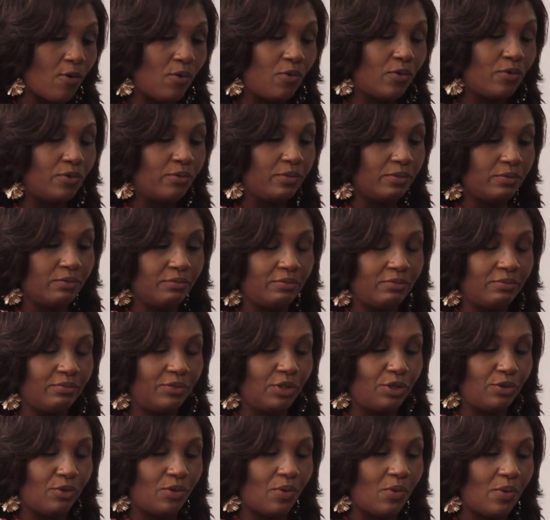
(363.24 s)
own
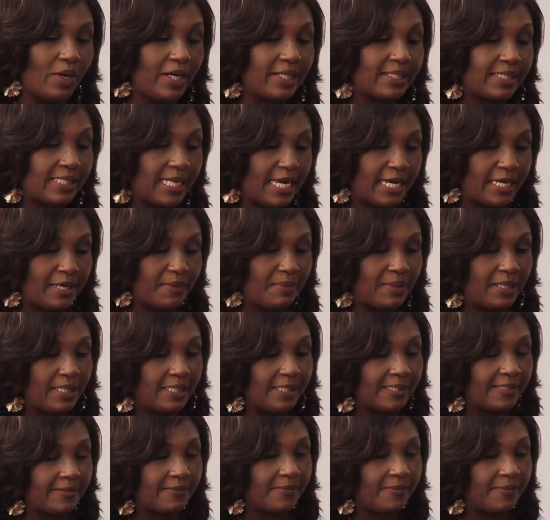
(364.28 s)
you know worst enemies.